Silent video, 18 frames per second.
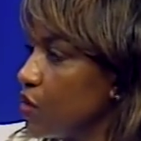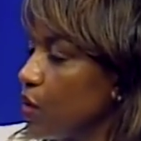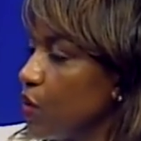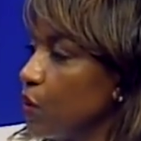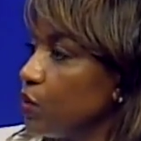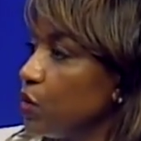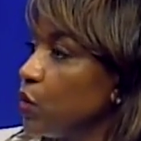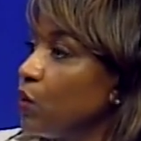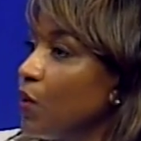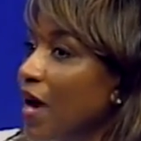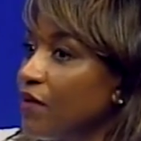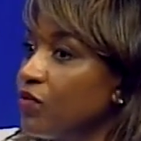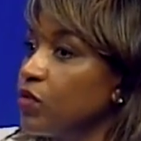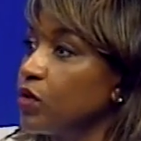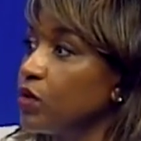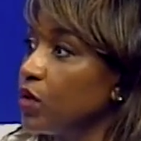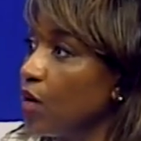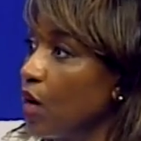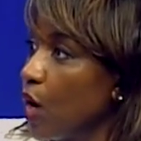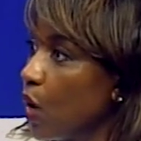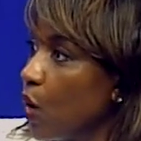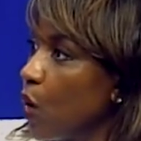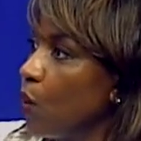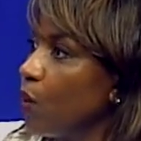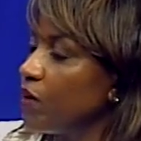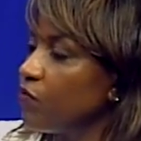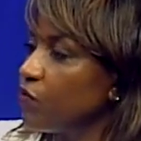So you have to
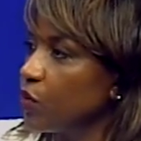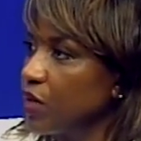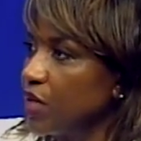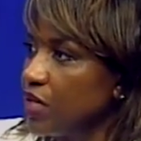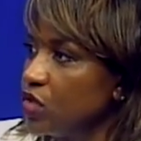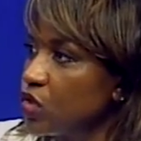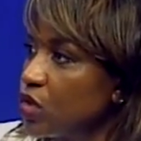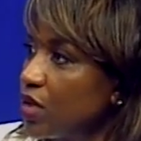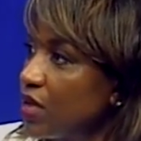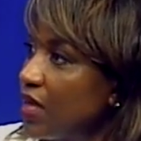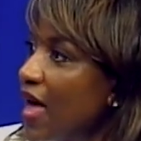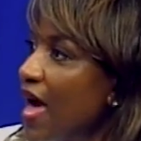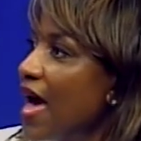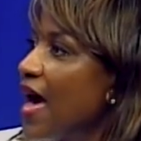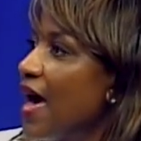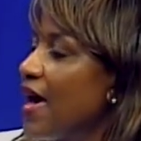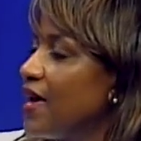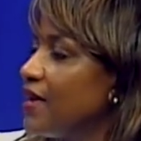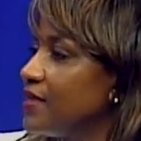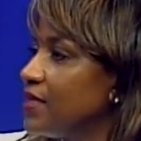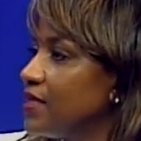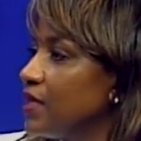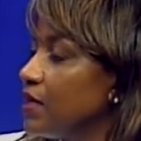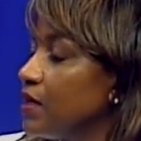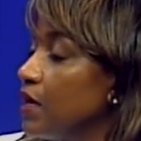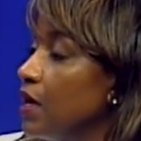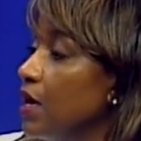go and for each
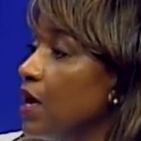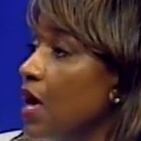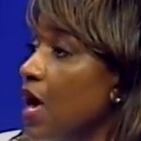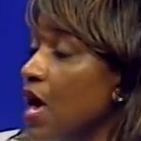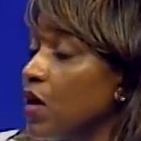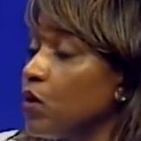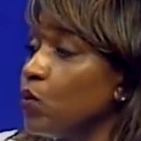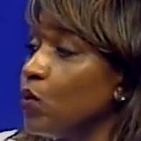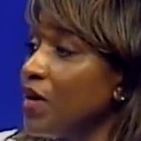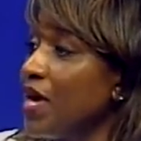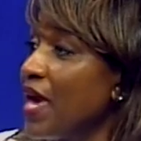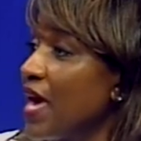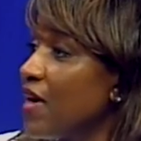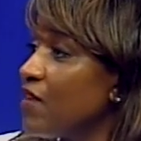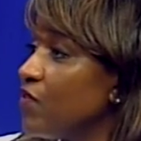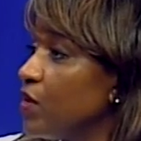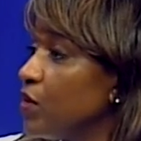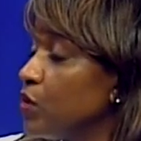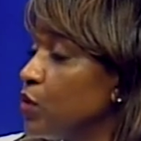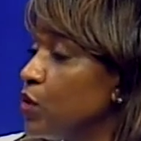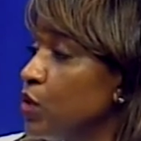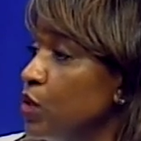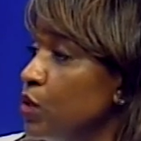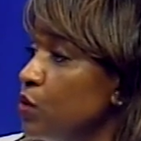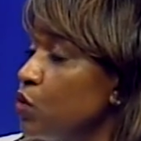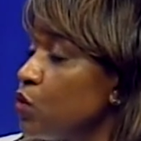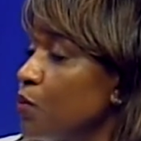class, and we have a
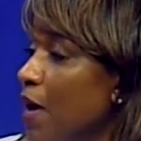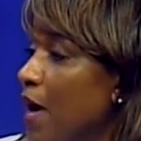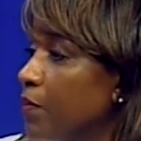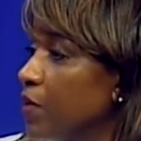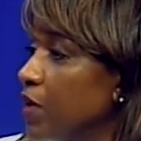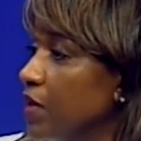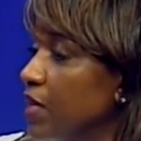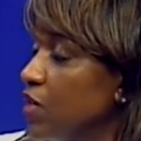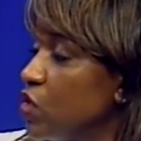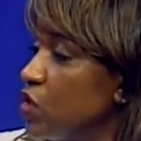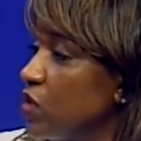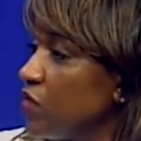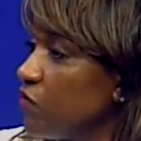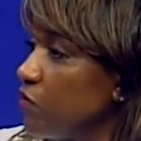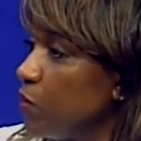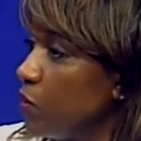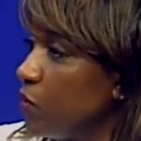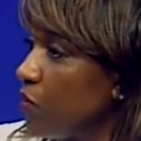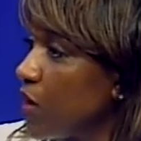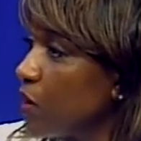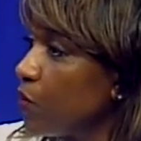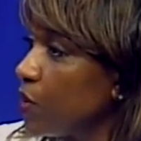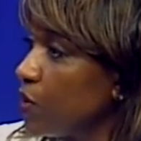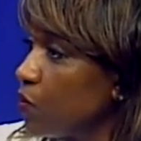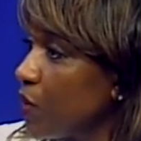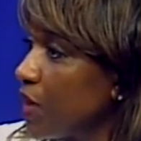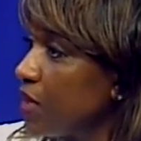huge population of Move
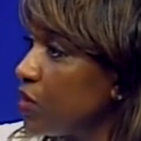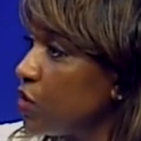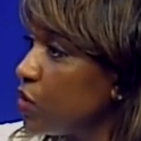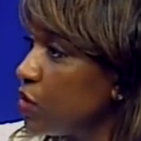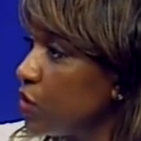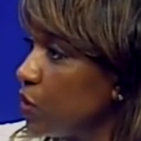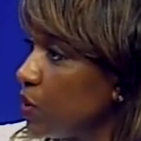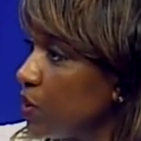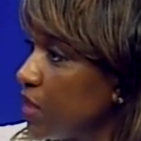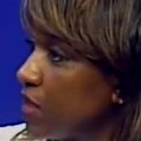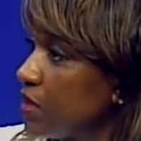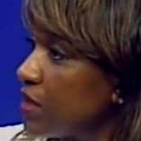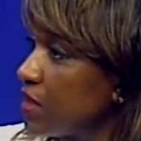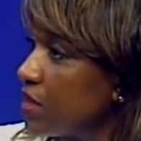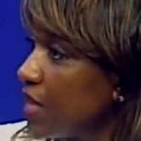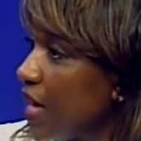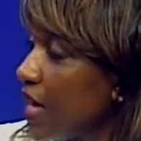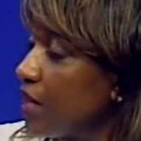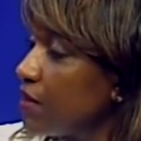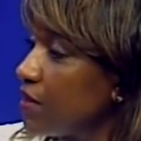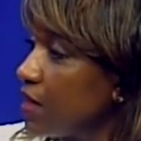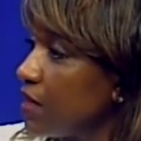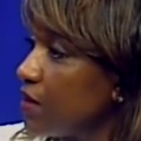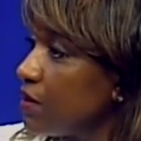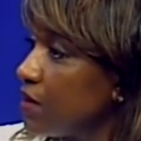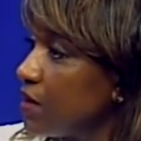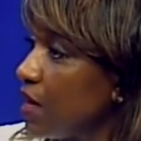On When Ready students that
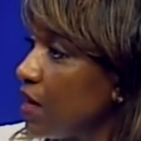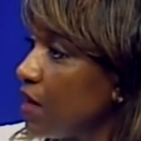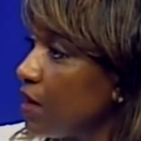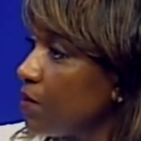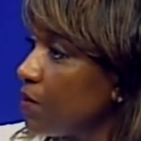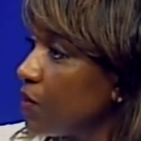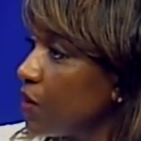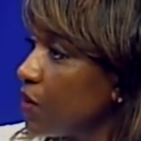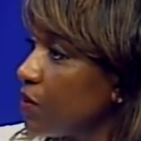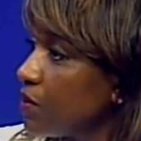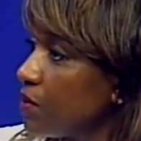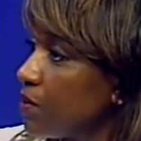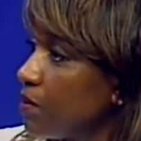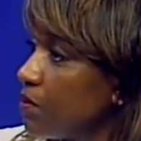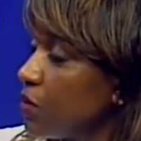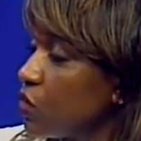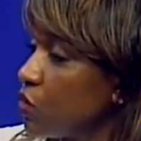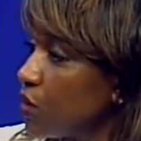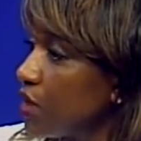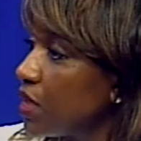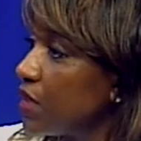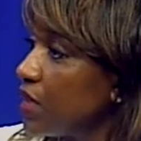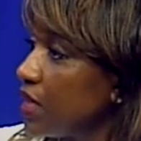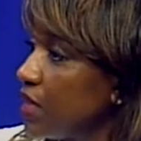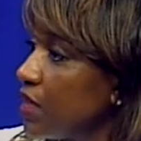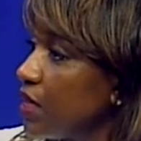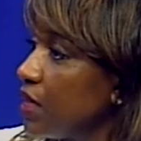are
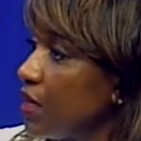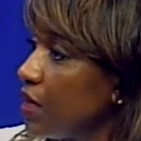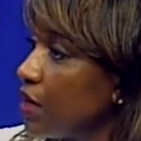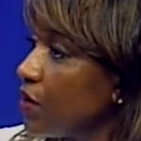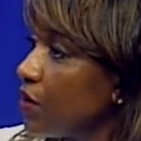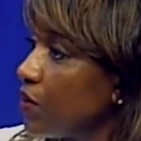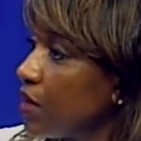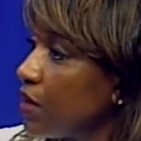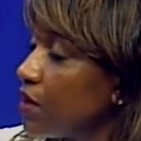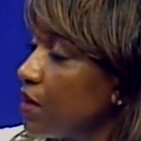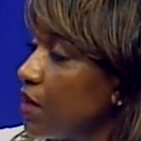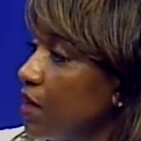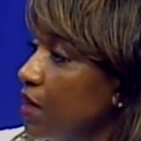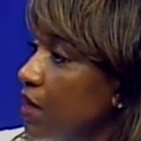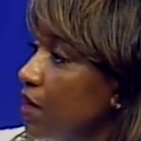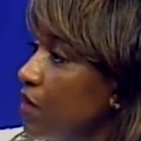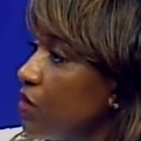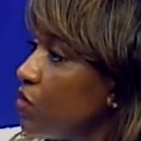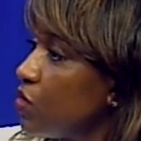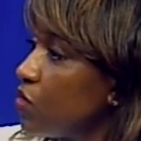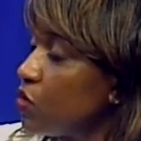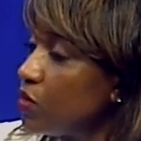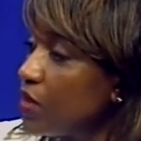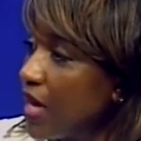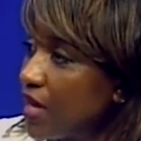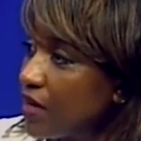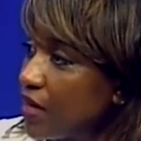matriculating here, and to
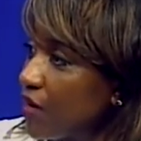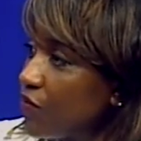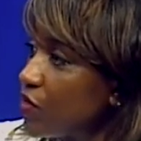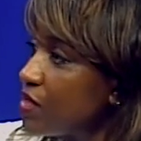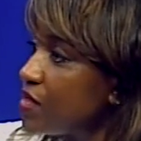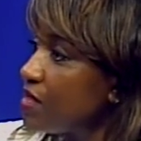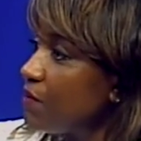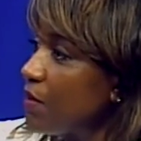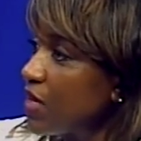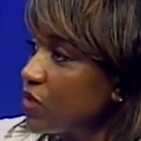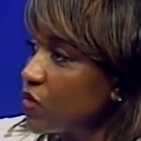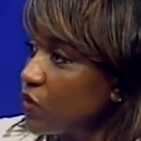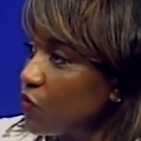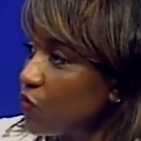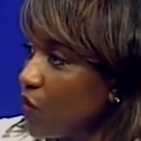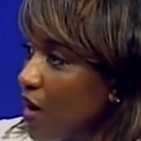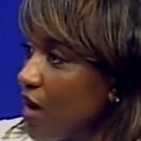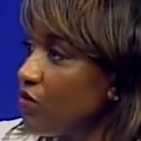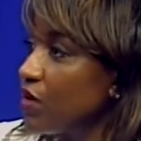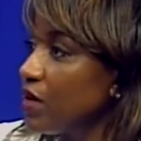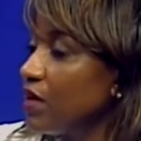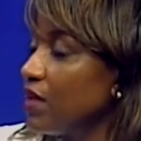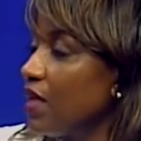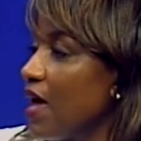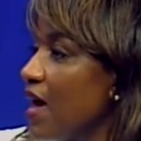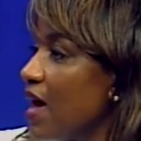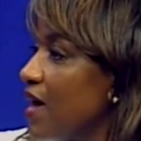do that every semester for every
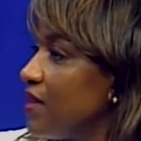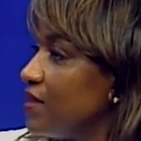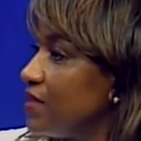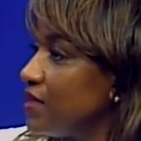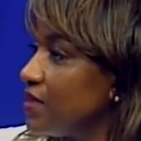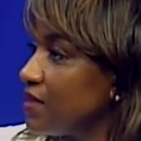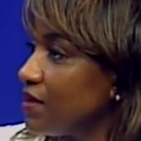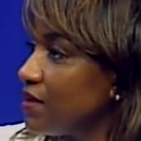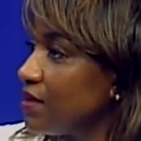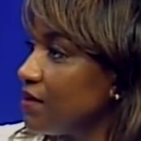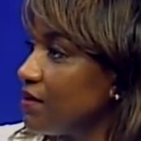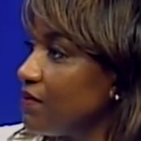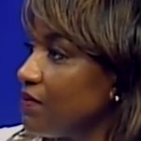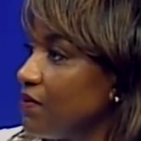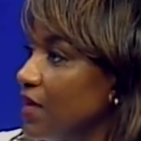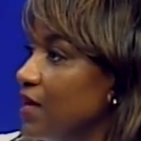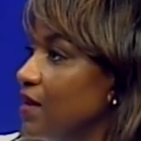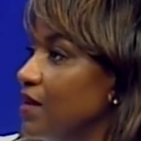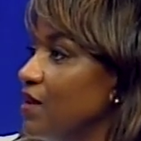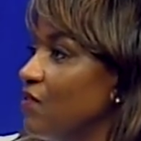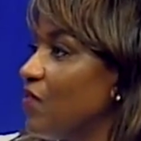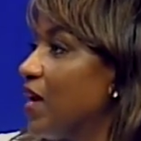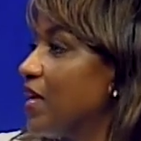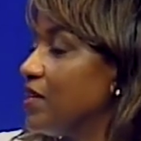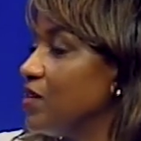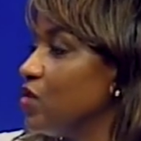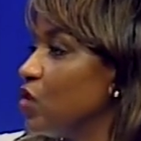class, and then
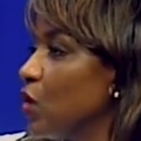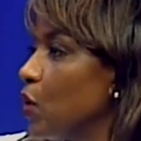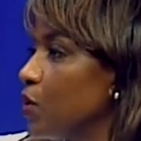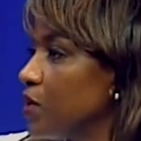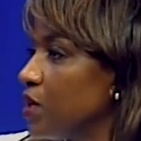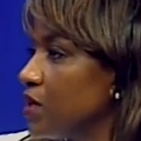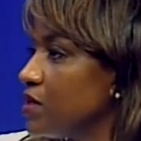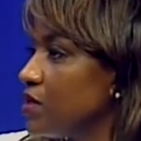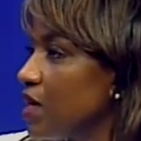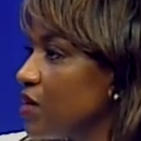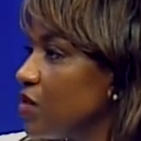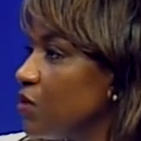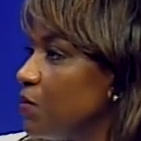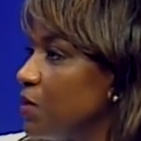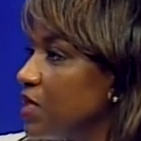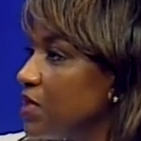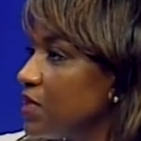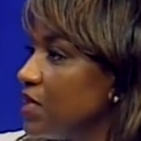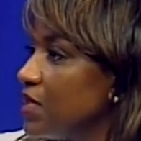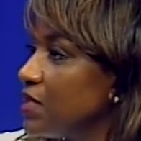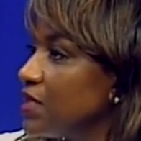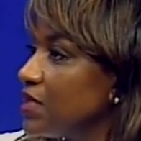if I need to go and conduct business.